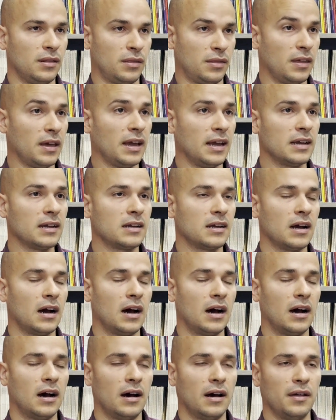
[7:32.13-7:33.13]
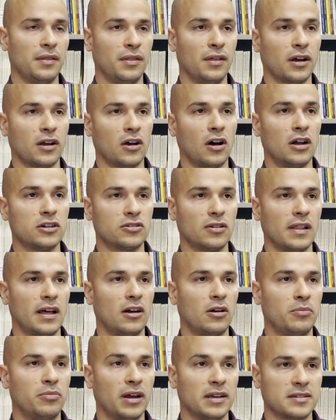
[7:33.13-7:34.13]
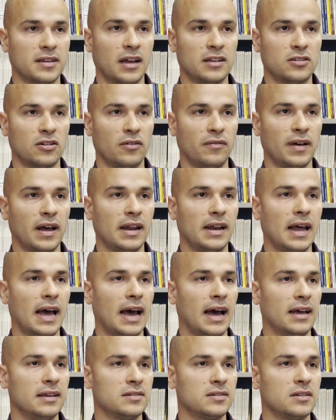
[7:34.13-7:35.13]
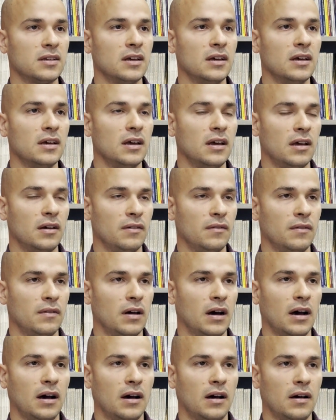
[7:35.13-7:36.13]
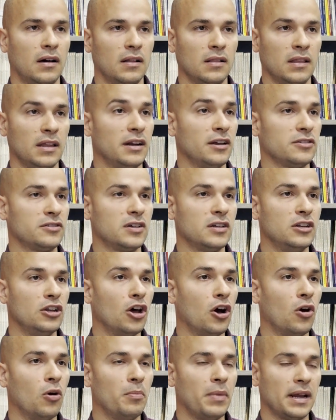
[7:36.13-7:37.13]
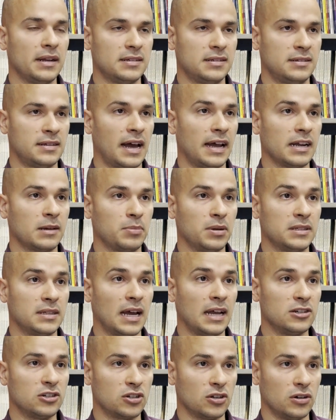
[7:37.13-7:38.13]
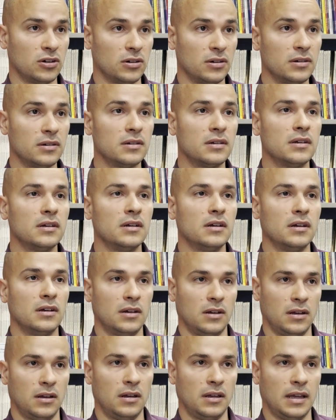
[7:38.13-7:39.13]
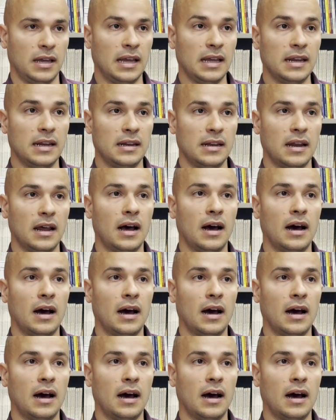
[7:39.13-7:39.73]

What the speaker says: think, the contralateral breast cancer event has little to no metastatic potential in